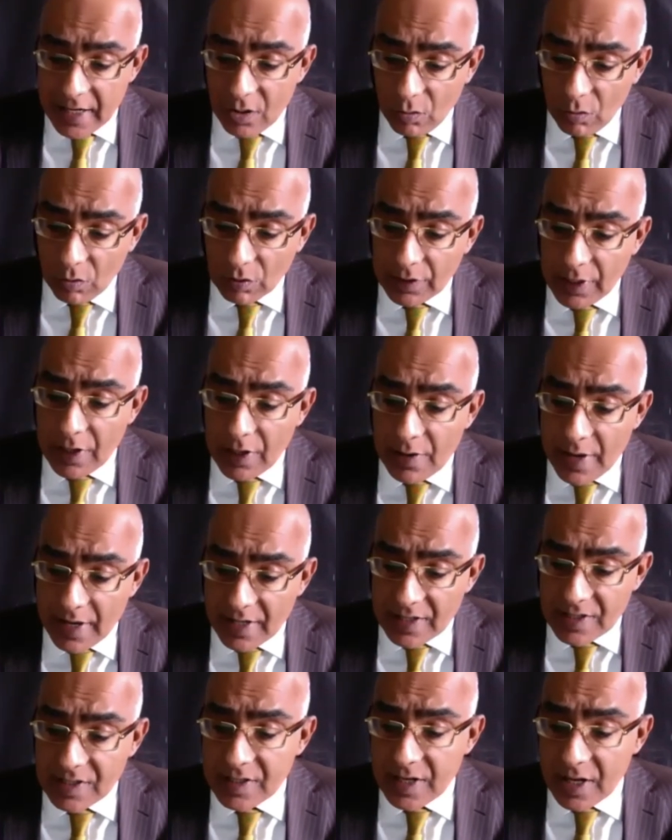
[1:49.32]
although
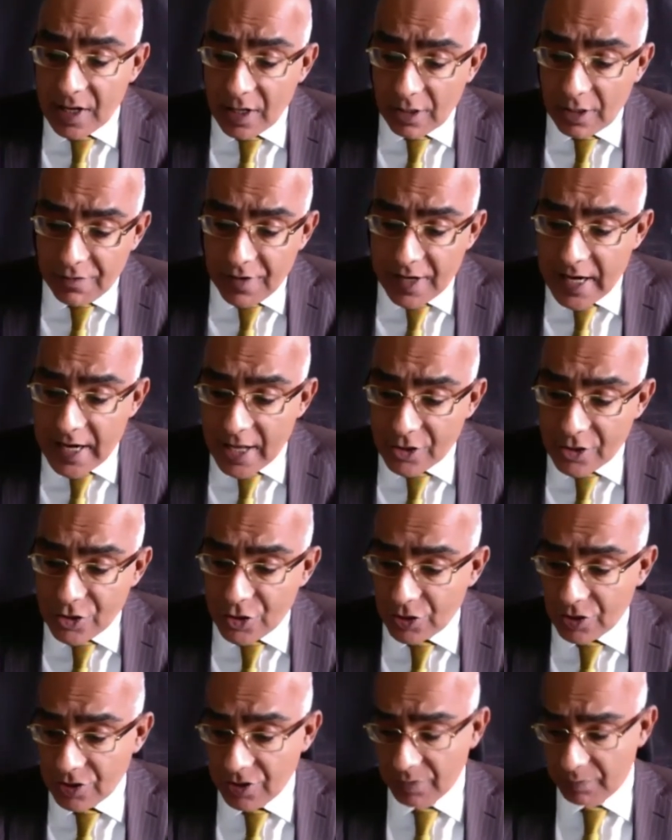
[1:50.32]
external financial
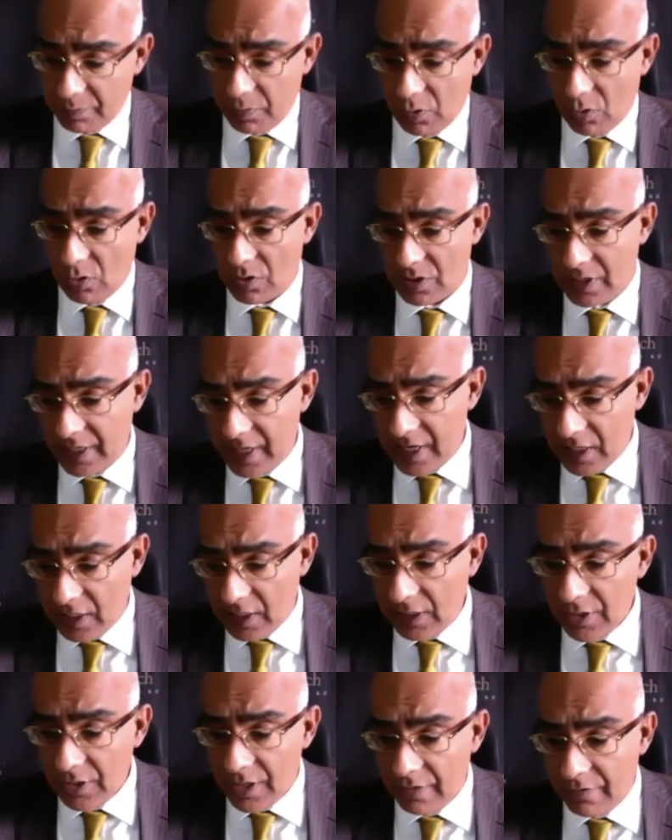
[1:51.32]
support,
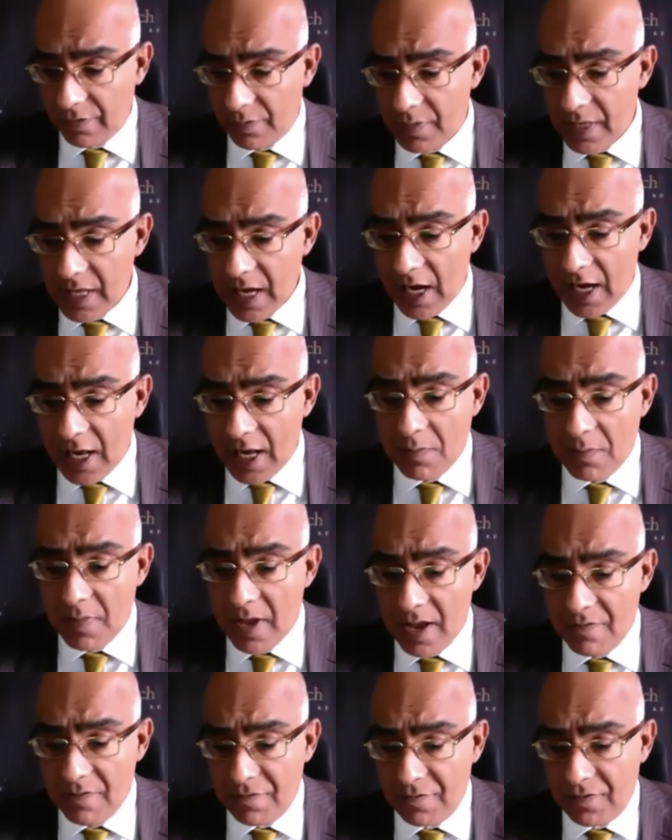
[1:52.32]
including from the
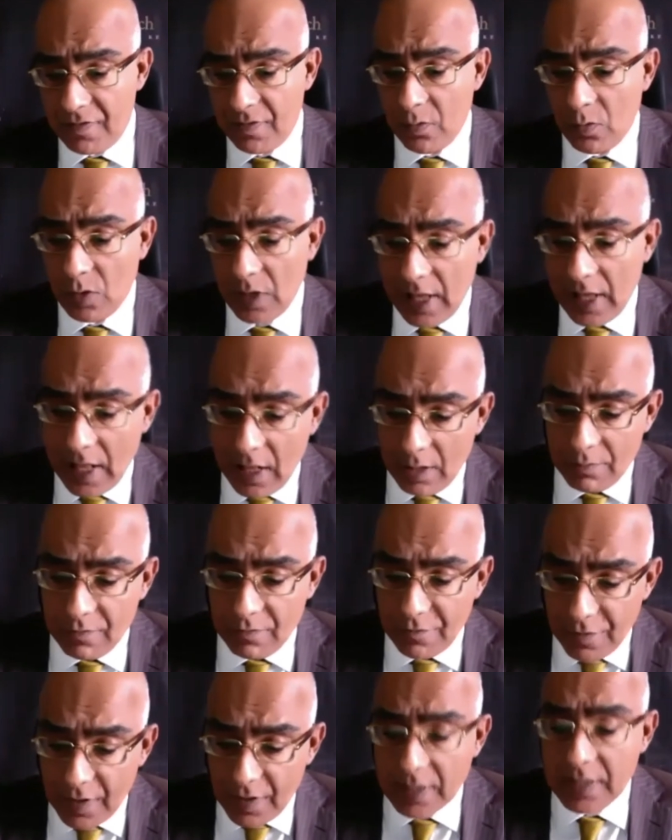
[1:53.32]
IMF, will help
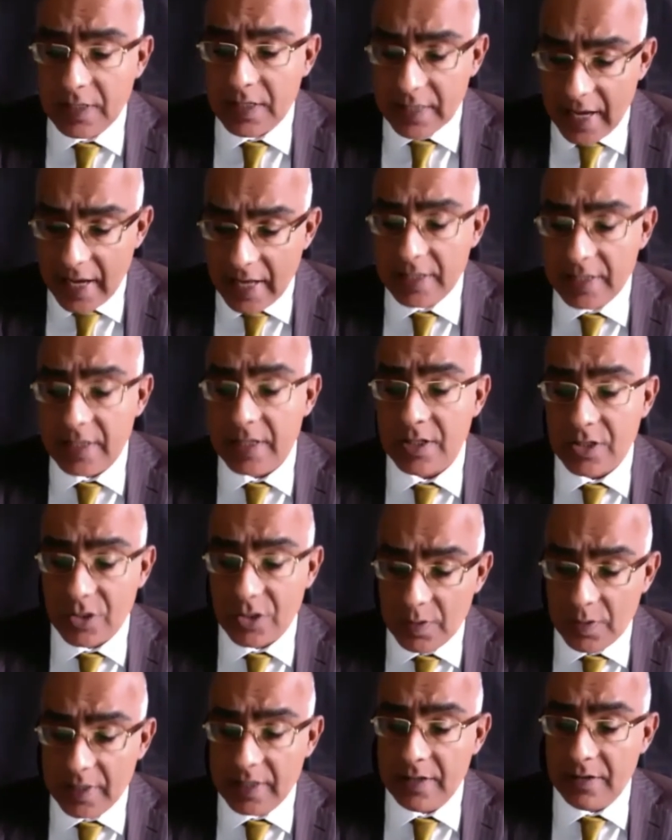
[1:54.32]
fund Kenya's
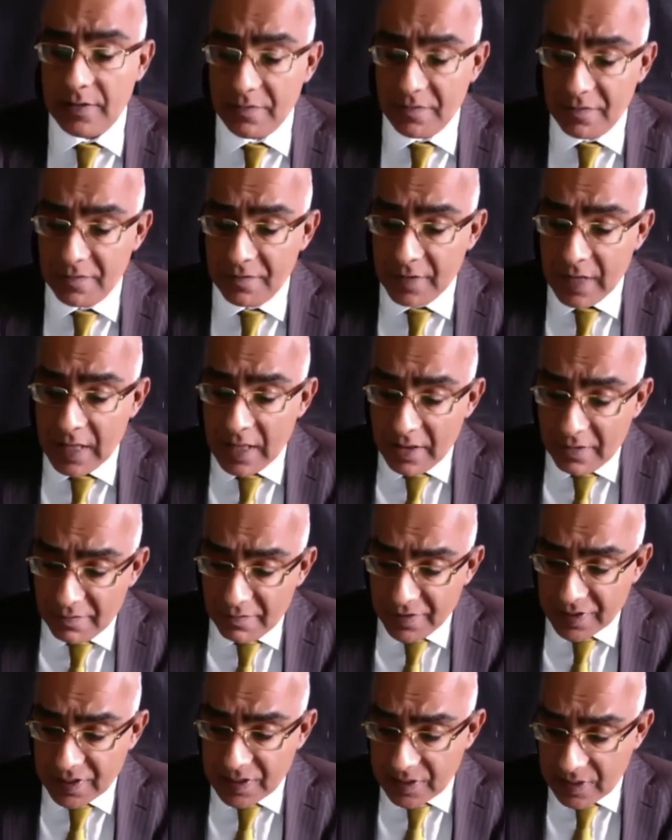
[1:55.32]
twin
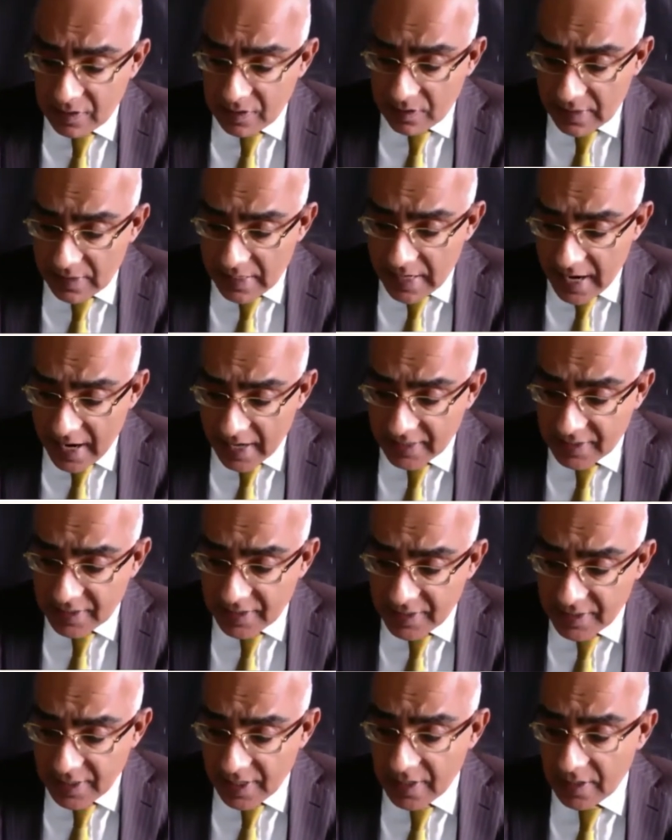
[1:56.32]
fiscal and
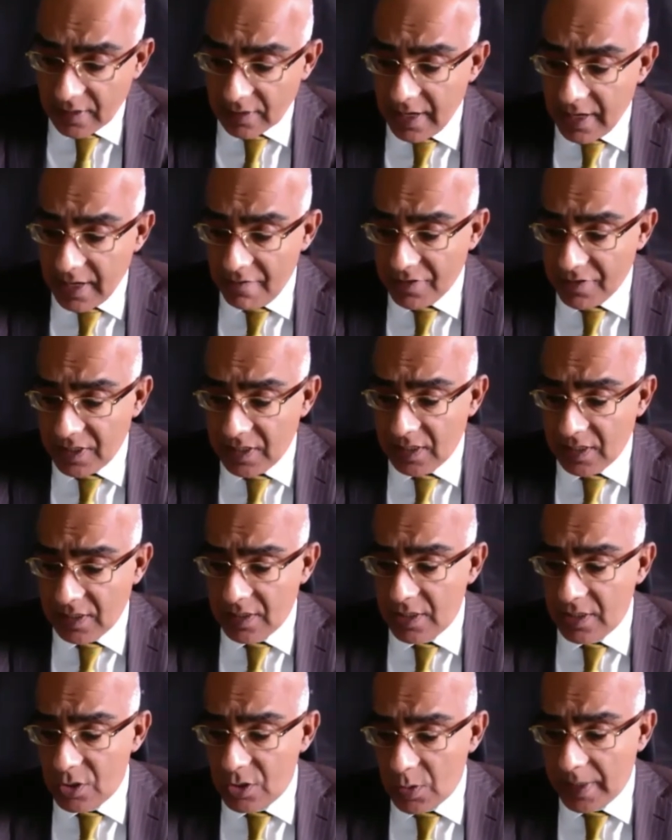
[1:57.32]
external deficits
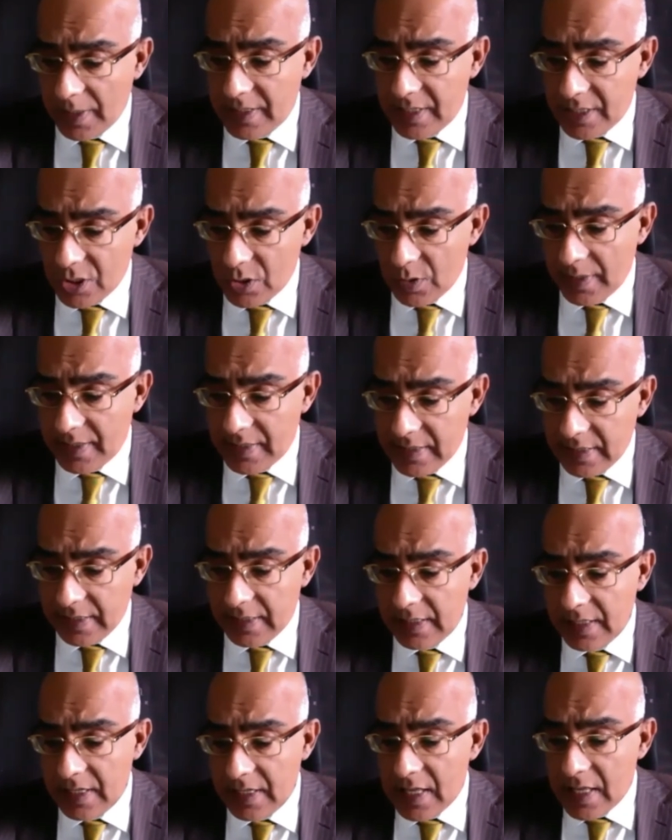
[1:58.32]
in
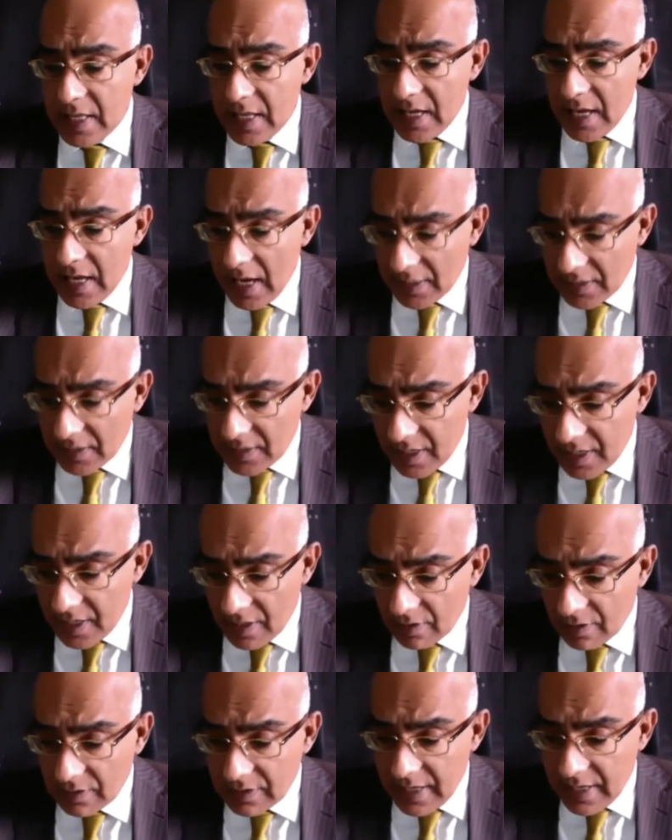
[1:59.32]
2020,
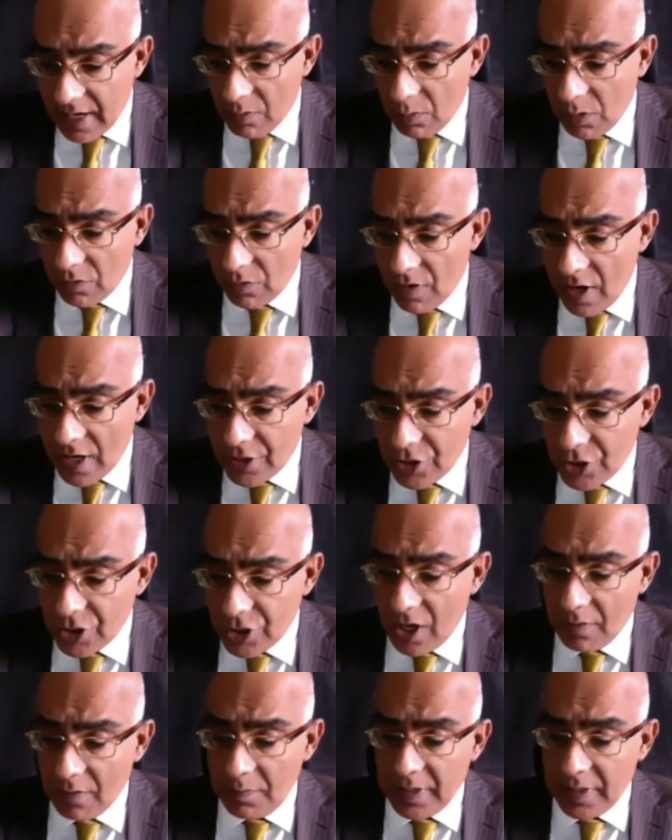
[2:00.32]
external debt will rise
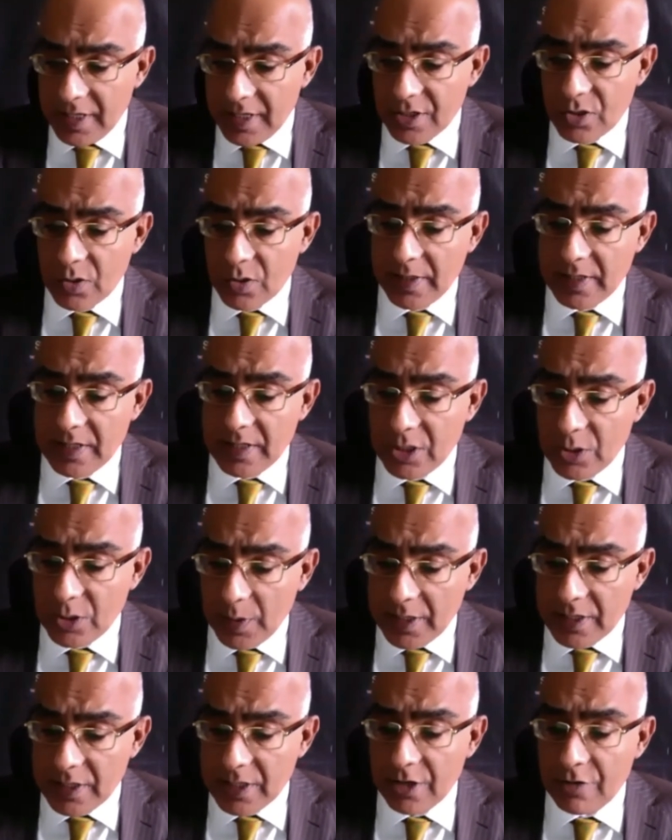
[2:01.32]
sharply in
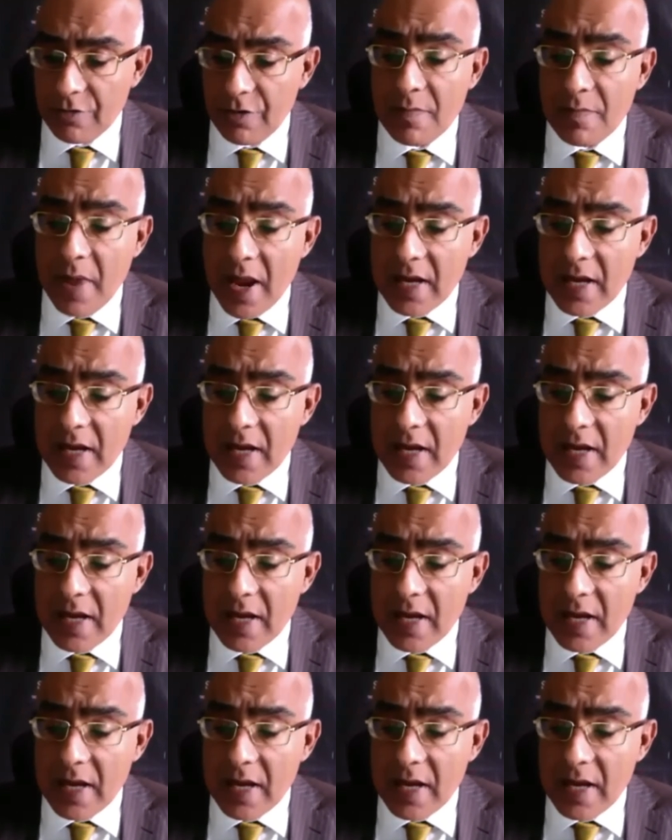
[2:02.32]
2020 and remain